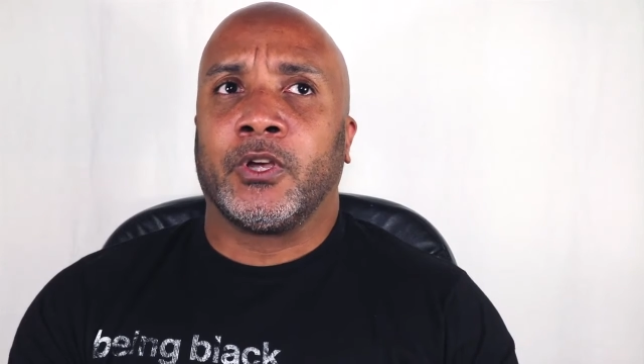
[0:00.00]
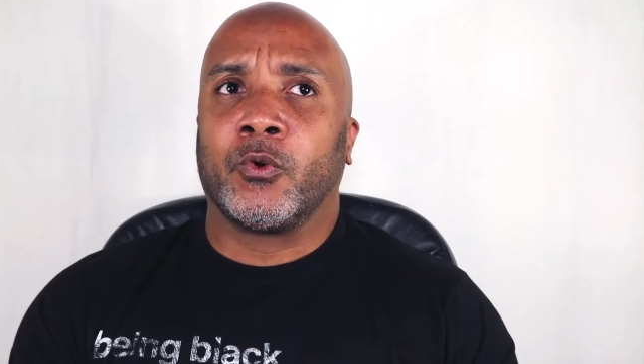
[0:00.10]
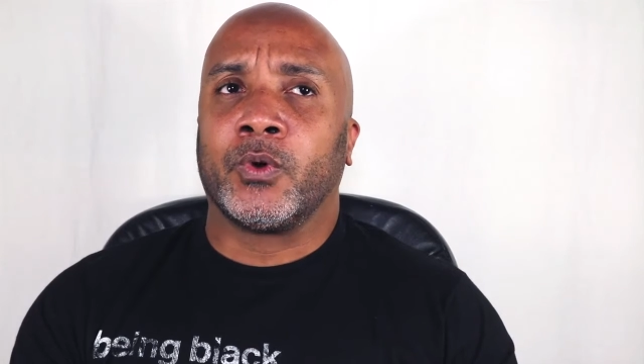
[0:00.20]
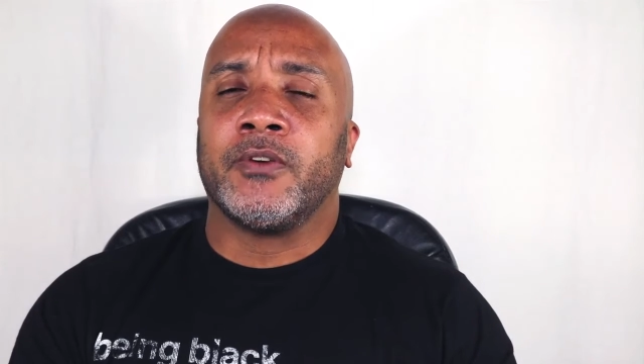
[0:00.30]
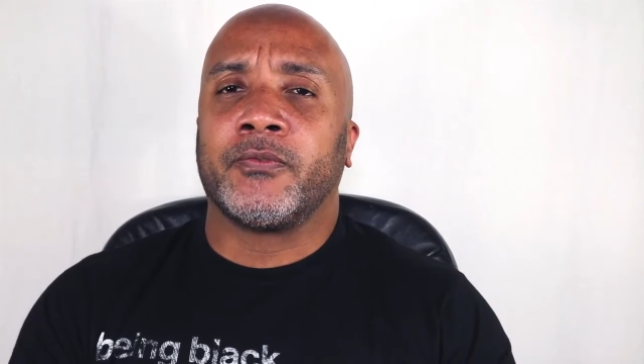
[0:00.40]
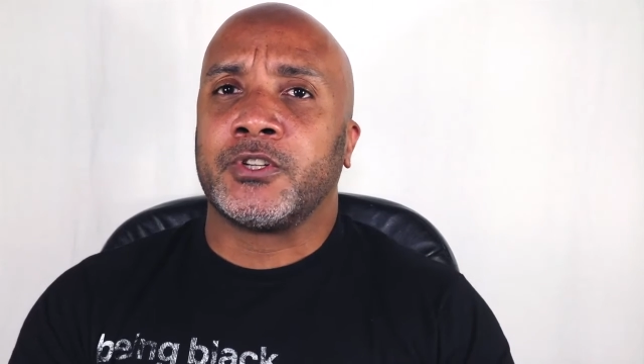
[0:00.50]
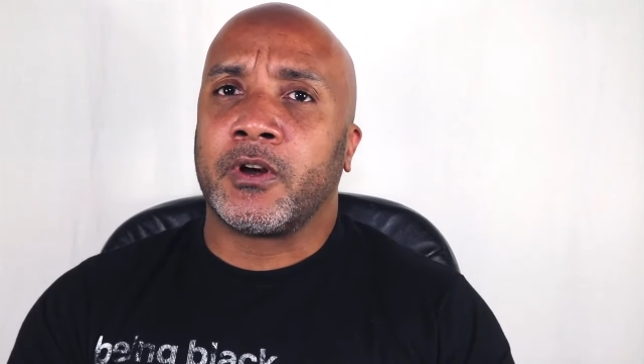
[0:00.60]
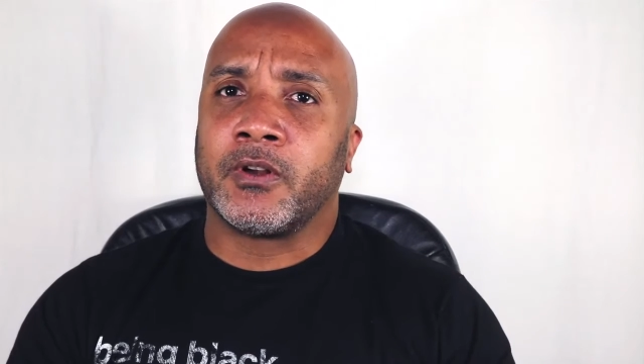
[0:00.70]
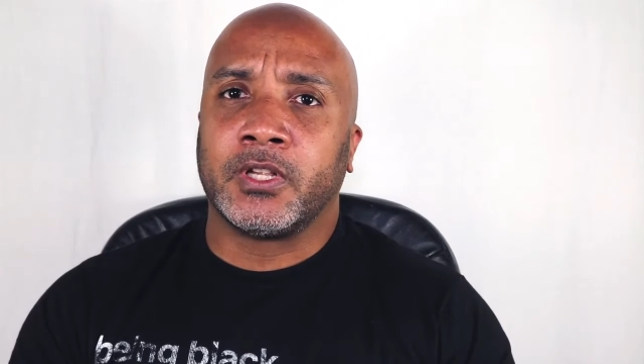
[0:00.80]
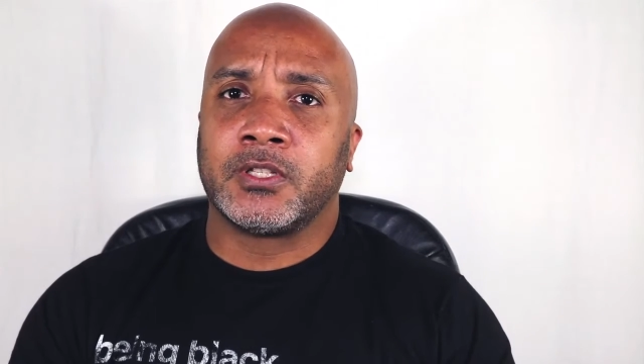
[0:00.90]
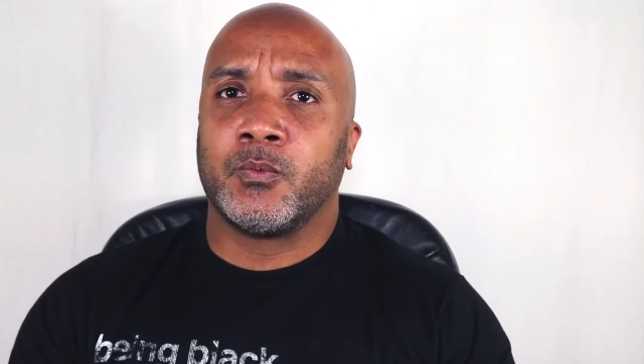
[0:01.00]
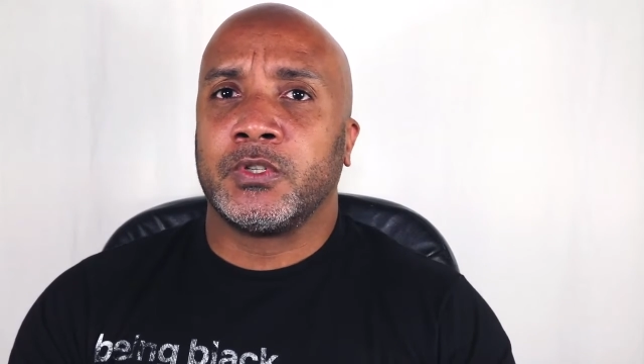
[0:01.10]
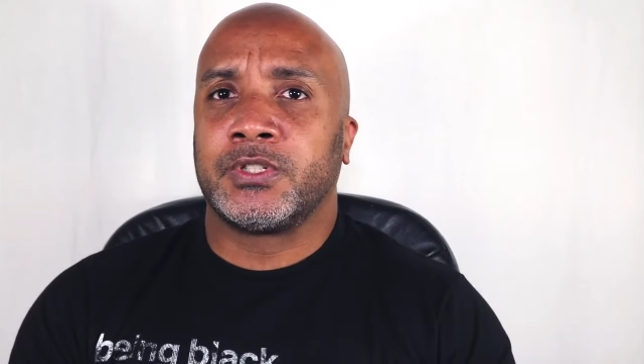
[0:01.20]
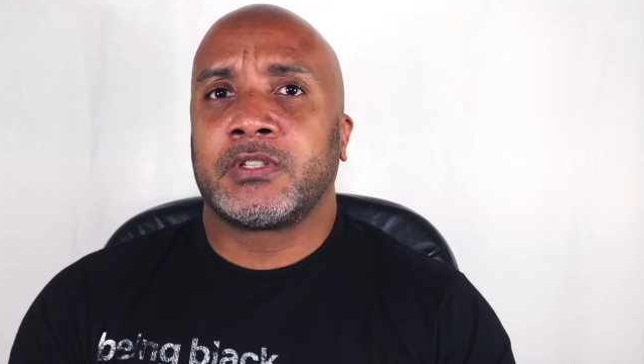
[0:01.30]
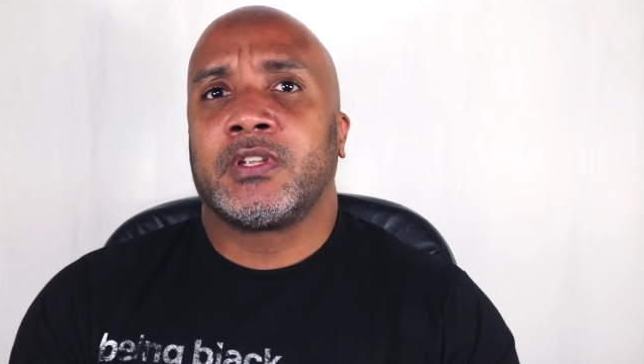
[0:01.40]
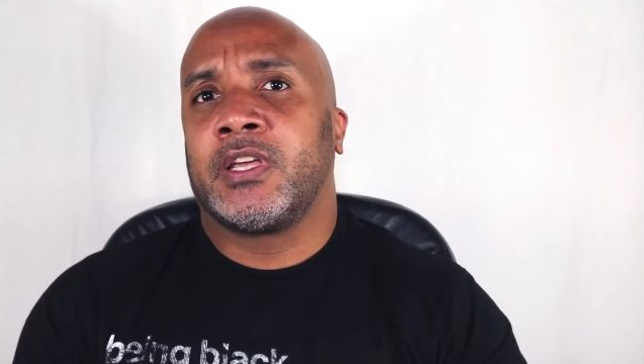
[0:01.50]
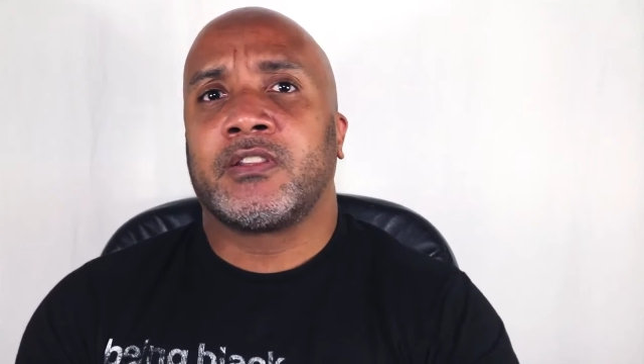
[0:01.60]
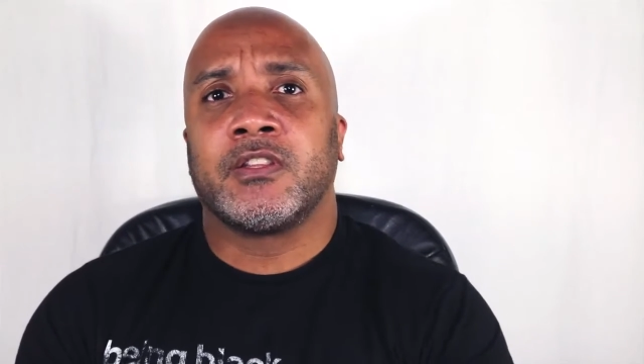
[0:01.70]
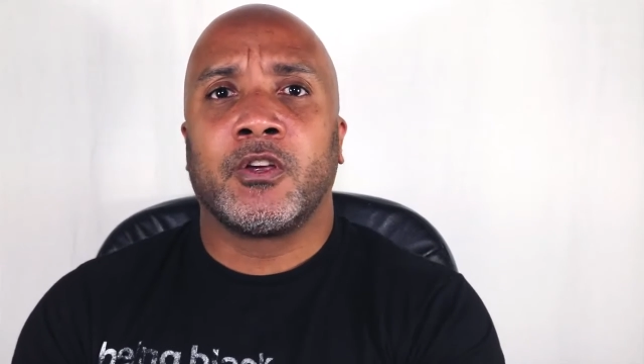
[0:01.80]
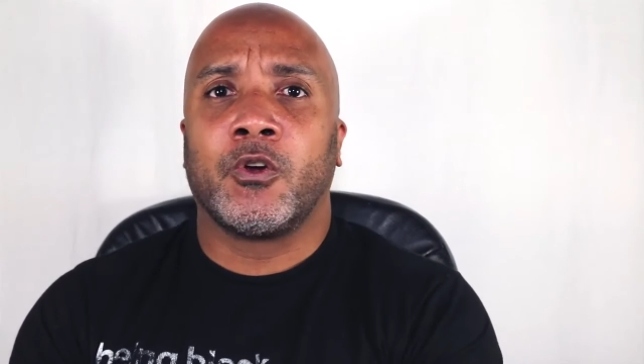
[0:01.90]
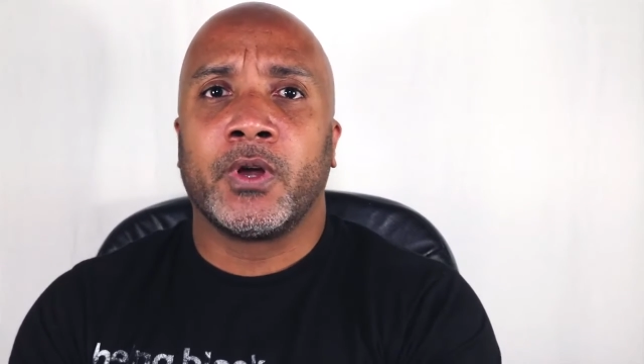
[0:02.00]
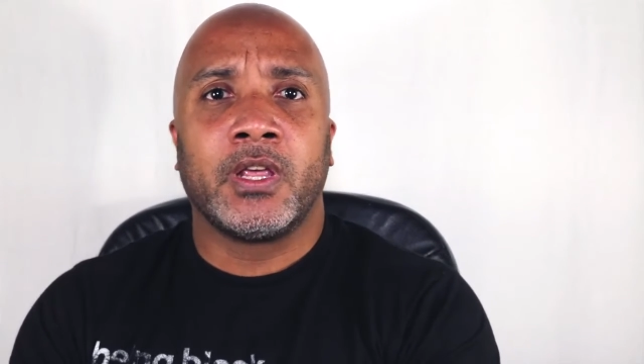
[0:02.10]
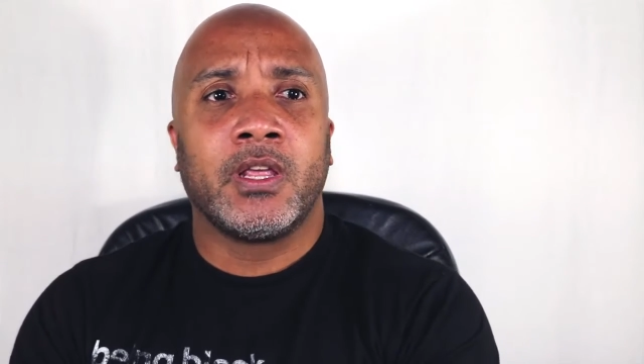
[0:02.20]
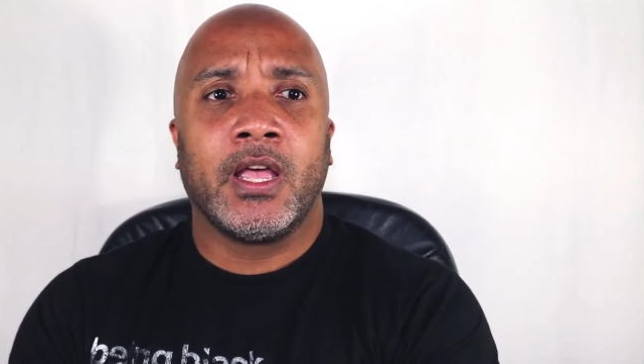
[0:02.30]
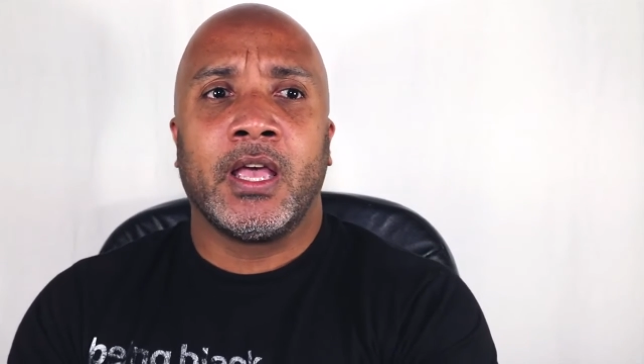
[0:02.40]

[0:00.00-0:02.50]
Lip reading: degree for journalism was just to get the degree,